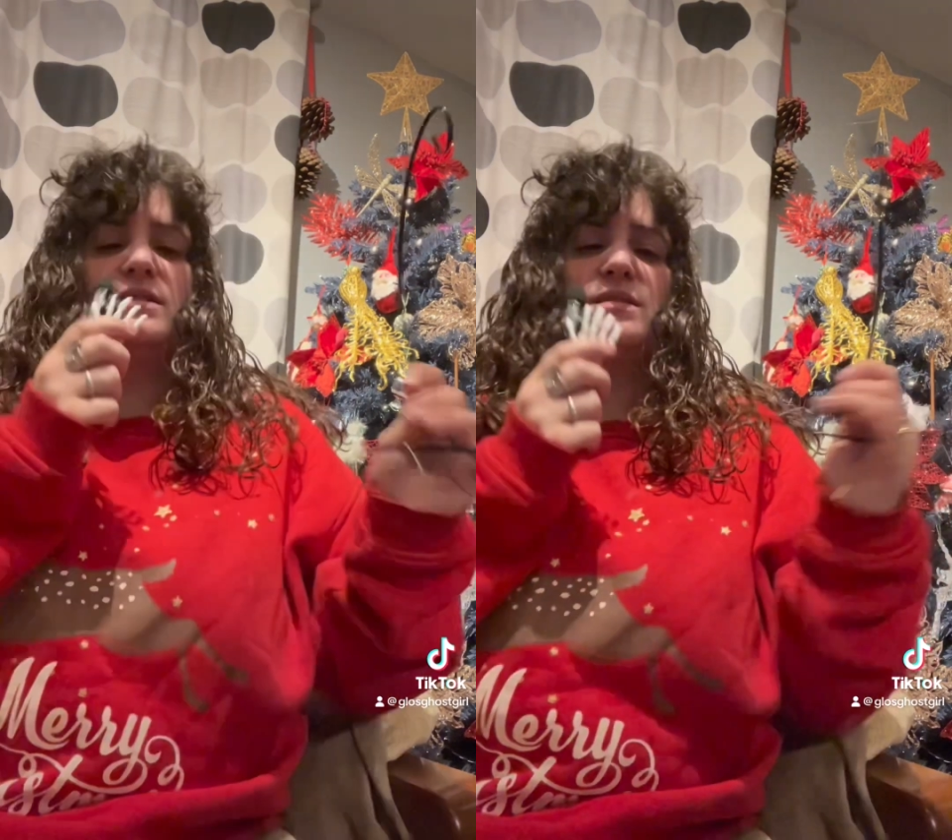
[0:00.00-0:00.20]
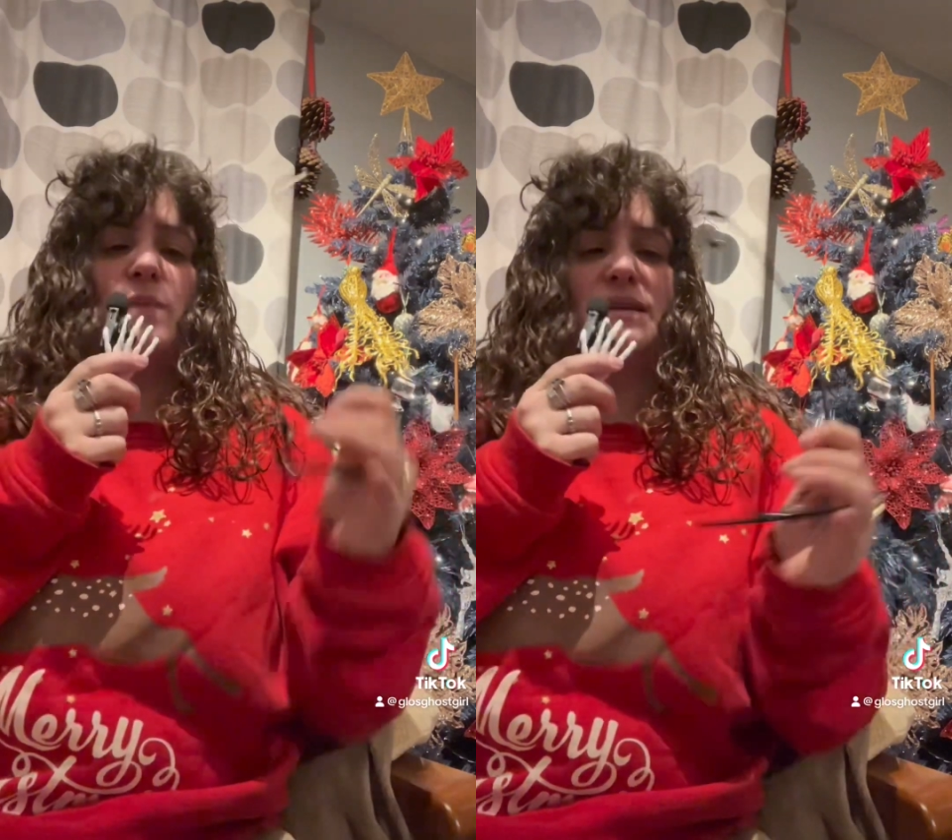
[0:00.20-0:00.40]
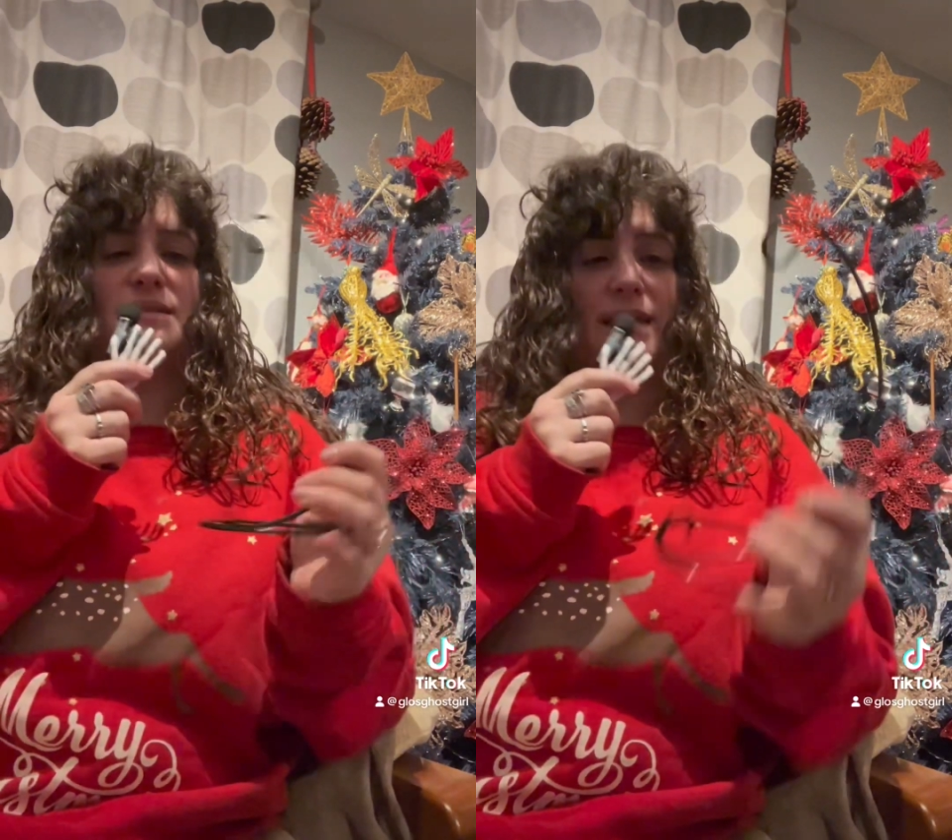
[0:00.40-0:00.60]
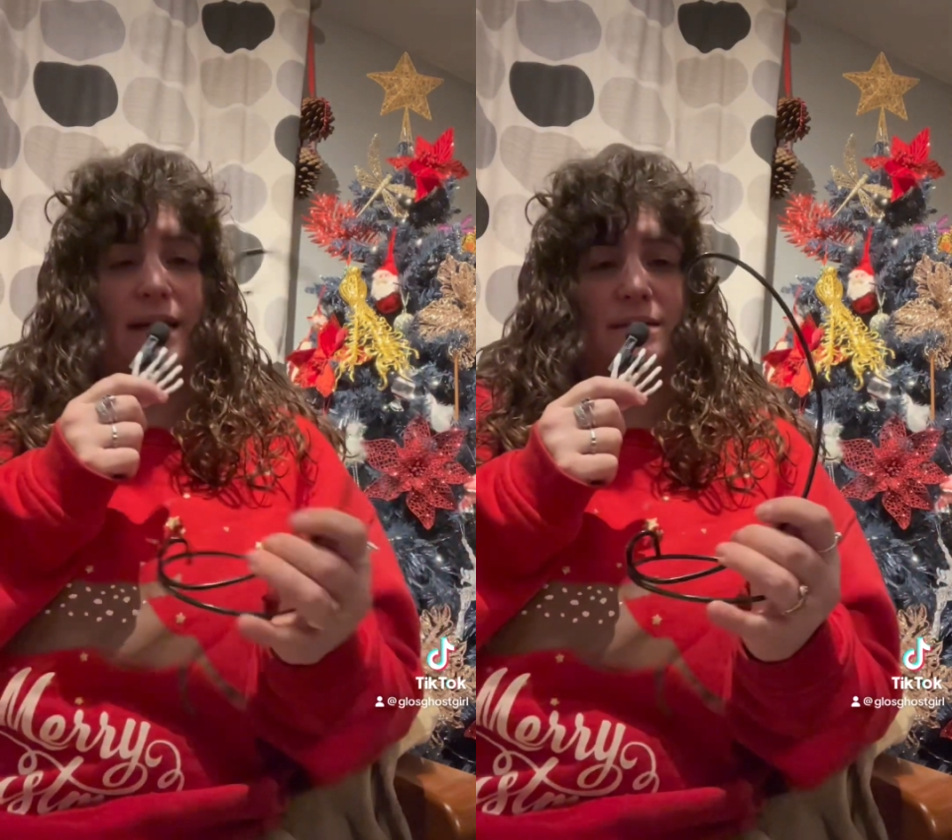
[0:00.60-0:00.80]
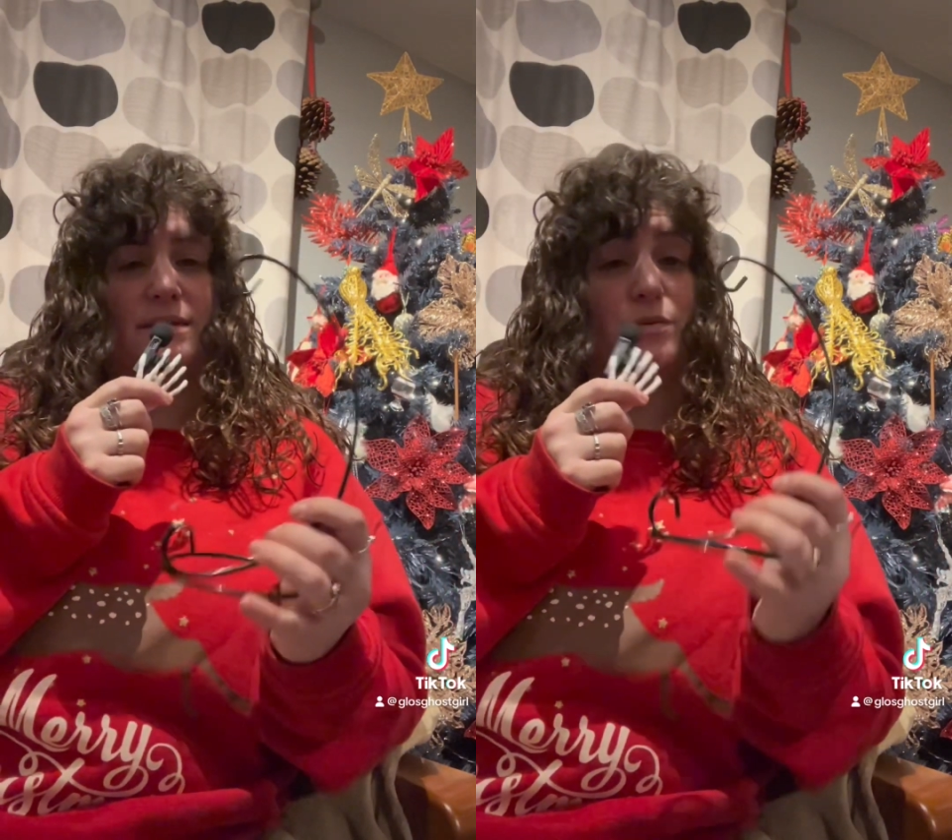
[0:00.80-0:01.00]
is my
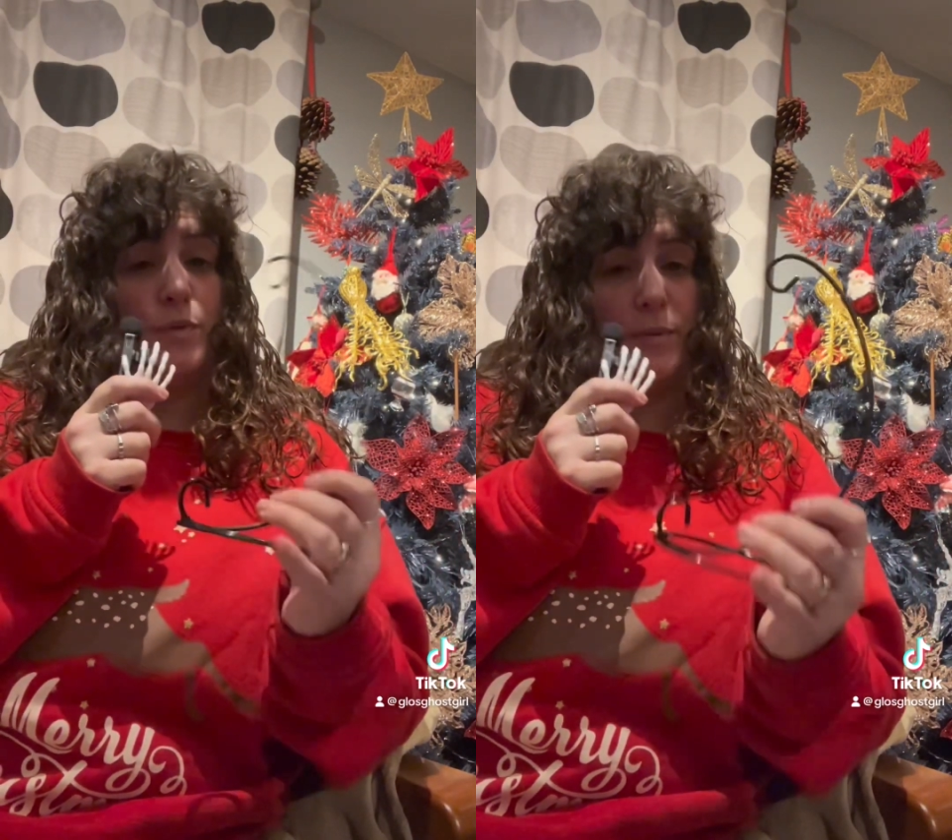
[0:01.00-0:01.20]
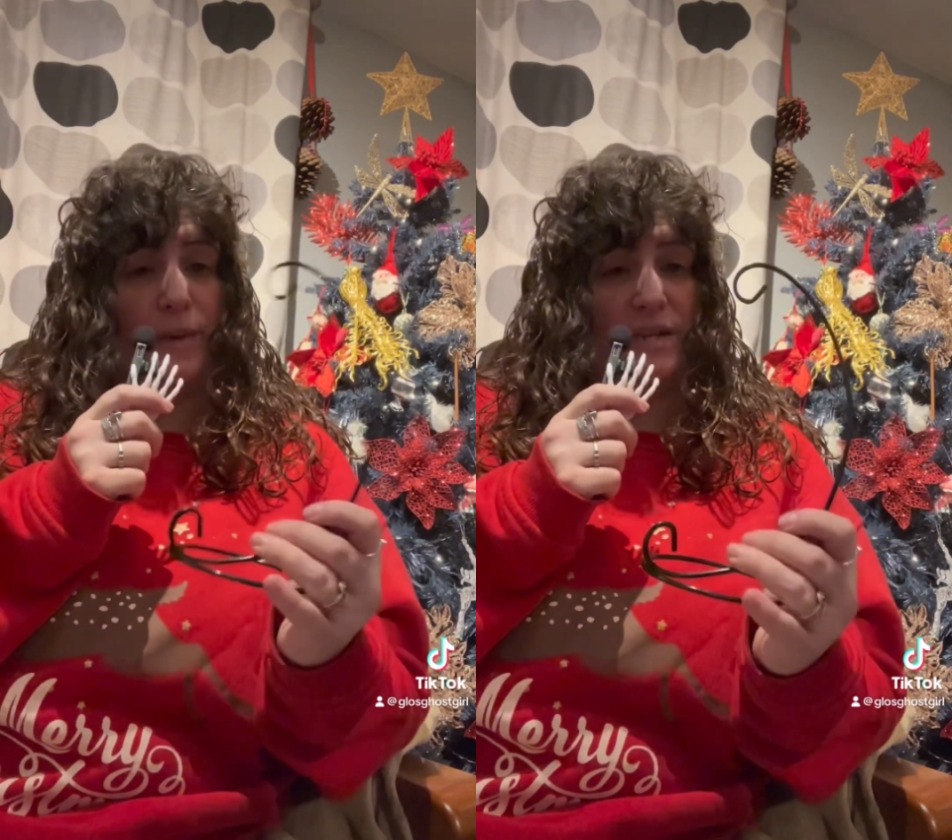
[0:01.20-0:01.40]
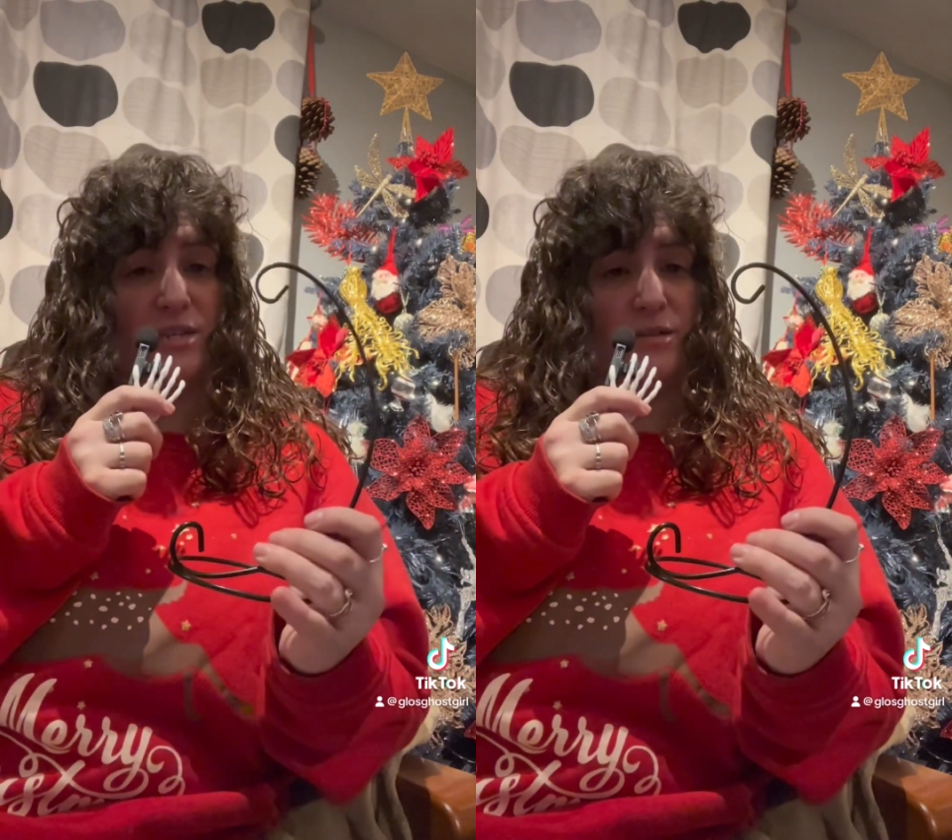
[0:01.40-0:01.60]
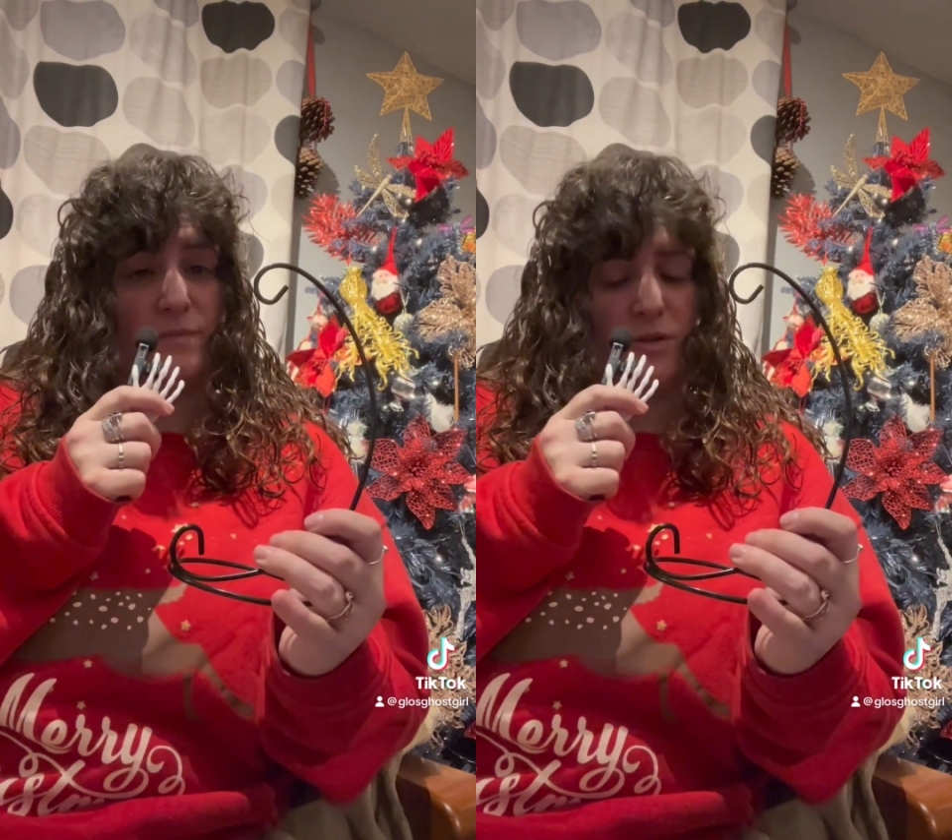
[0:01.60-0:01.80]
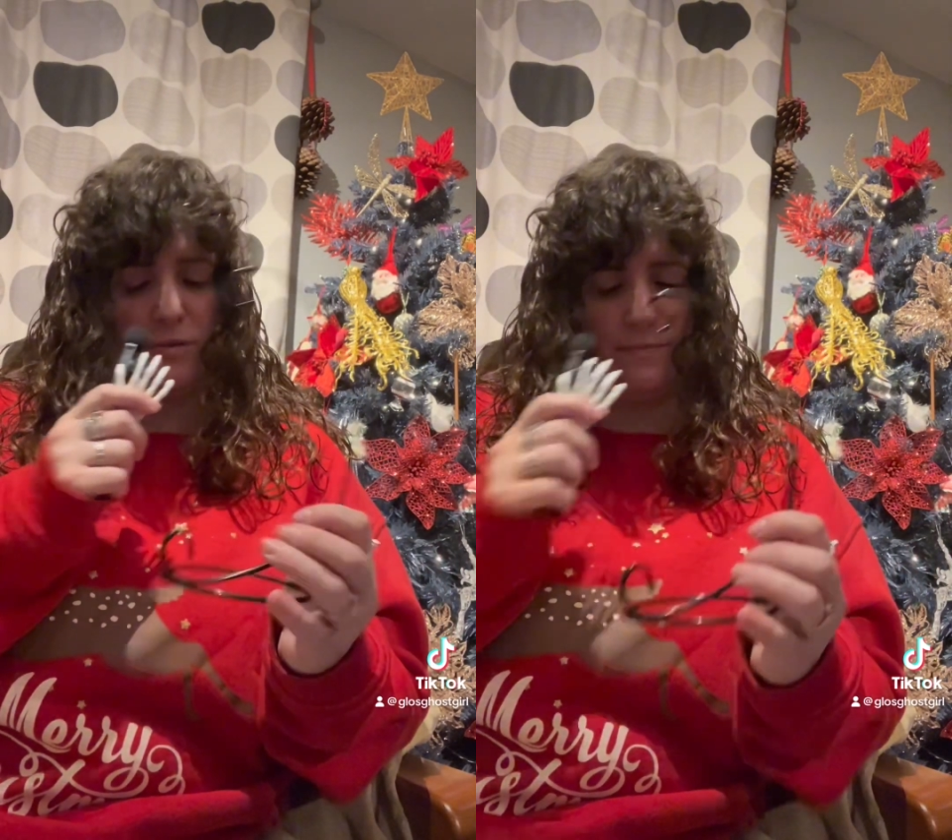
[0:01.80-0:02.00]
stand to put
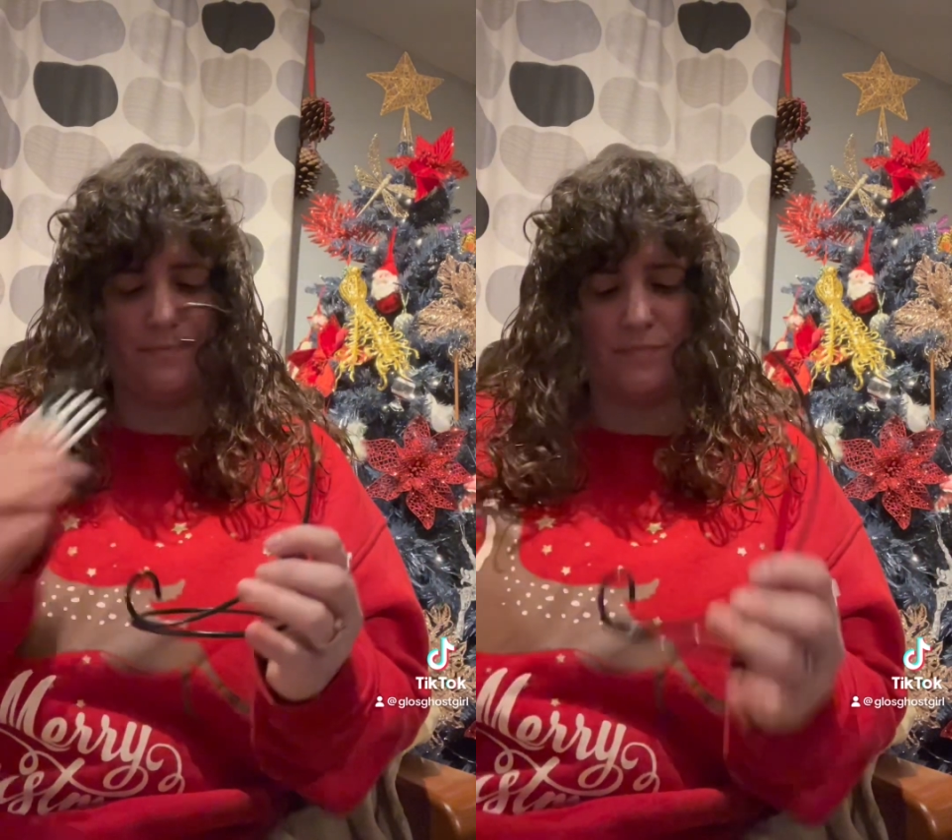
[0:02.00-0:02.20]
pendulums on.